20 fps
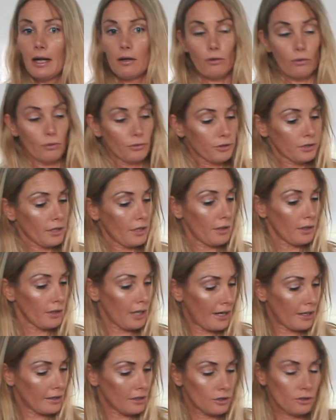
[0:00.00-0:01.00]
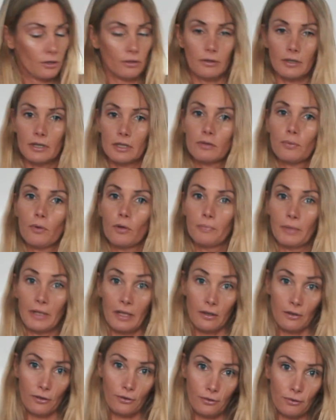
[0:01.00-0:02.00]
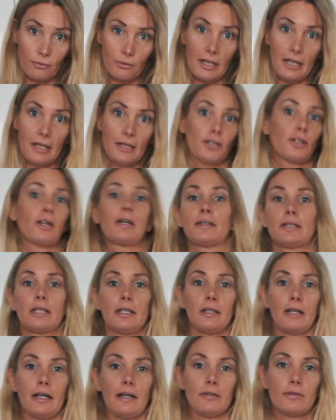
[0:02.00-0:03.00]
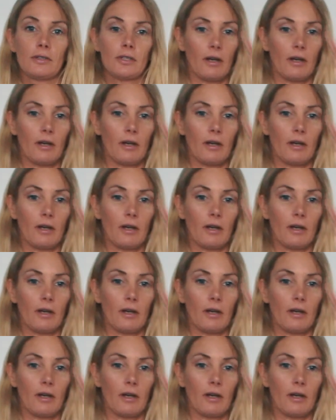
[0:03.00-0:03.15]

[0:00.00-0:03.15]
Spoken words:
Also added to this will be 3 gelatin leaves.